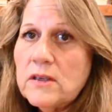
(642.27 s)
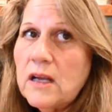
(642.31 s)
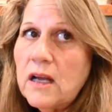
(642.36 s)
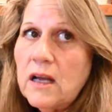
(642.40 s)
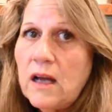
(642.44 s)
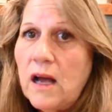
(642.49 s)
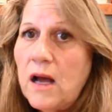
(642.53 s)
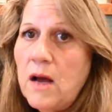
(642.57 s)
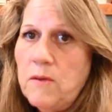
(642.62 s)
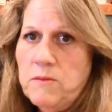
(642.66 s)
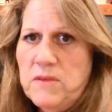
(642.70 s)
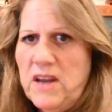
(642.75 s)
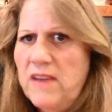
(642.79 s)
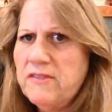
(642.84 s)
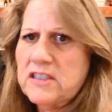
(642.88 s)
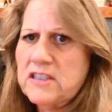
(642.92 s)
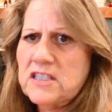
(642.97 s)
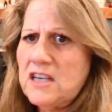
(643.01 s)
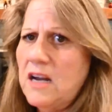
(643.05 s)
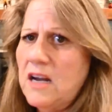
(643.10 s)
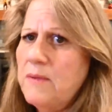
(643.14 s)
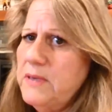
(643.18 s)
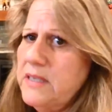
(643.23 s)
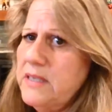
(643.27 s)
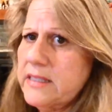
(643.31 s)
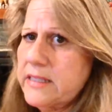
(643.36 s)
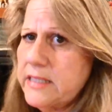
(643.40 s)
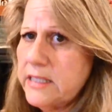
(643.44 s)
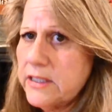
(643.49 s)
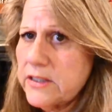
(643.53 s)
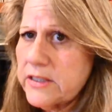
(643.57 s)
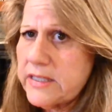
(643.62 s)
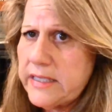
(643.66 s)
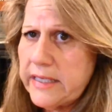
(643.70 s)
I'm never shopping at
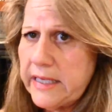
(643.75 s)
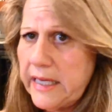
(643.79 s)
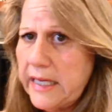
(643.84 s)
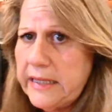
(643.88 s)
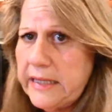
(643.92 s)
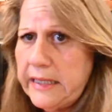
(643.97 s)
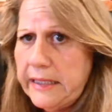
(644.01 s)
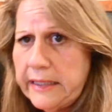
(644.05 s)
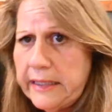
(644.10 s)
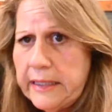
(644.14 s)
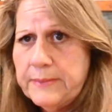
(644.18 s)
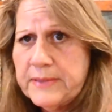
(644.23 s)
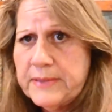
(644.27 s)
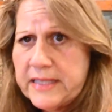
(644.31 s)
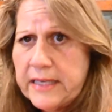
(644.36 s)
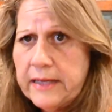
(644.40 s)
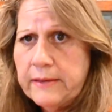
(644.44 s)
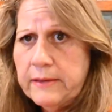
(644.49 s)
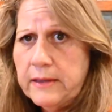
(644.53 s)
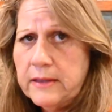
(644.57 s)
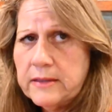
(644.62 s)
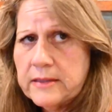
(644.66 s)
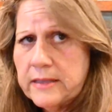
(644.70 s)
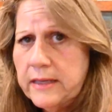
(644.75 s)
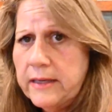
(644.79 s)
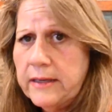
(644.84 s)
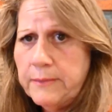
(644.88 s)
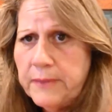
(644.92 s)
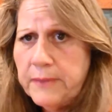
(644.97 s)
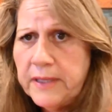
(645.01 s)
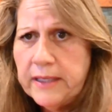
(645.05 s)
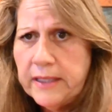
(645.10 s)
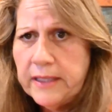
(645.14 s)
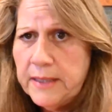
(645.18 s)
Sears again. They keep send, sending
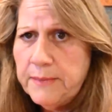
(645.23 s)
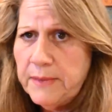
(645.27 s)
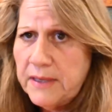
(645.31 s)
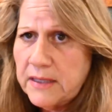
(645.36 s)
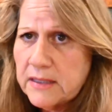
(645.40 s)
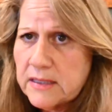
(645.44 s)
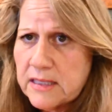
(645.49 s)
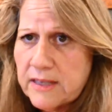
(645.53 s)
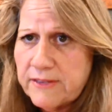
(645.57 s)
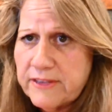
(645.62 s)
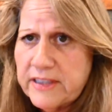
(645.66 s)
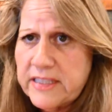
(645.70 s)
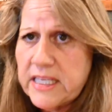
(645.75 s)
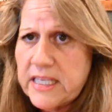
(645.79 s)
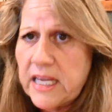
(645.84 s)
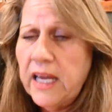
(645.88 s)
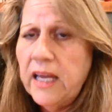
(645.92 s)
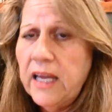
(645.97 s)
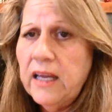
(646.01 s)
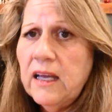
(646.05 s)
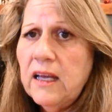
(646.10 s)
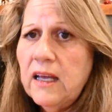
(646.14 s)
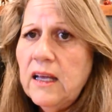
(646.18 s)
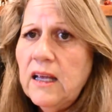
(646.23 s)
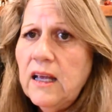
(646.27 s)
me emails every day.